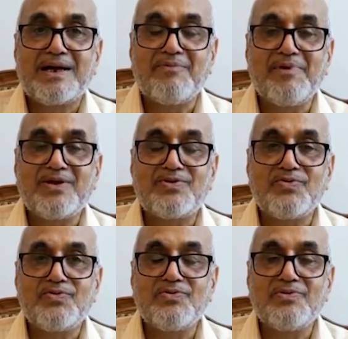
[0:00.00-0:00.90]
coming
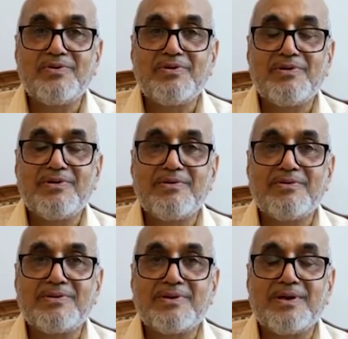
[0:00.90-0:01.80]
to
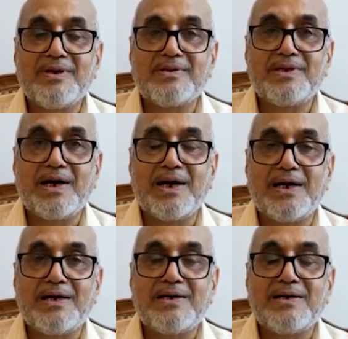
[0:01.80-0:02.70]

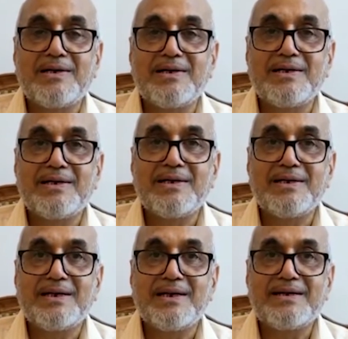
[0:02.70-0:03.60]
the
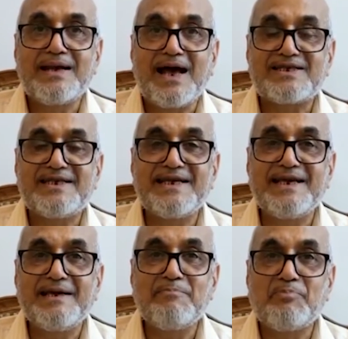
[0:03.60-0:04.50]

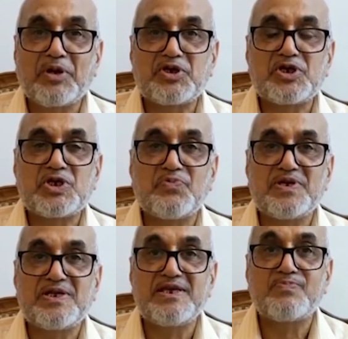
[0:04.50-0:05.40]
lasting impressions
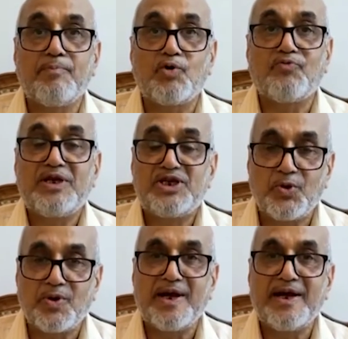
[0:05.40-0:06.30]
which this book will
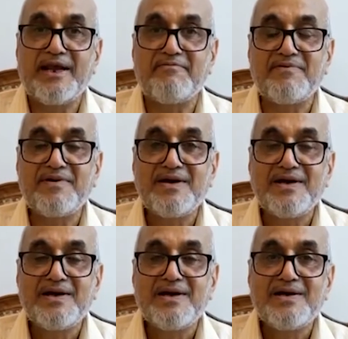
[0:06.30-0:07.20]
surely leave,
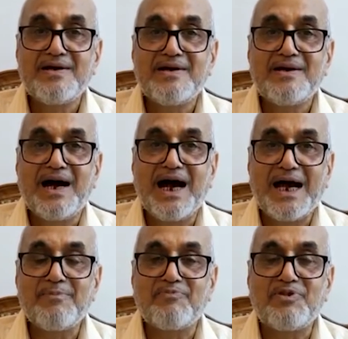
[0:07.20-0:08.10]

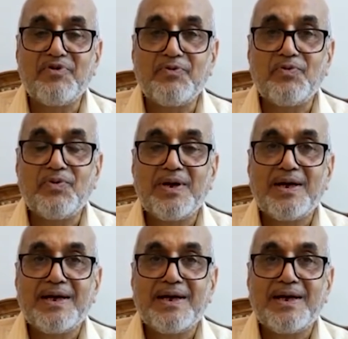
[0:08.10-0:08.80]
I am of the view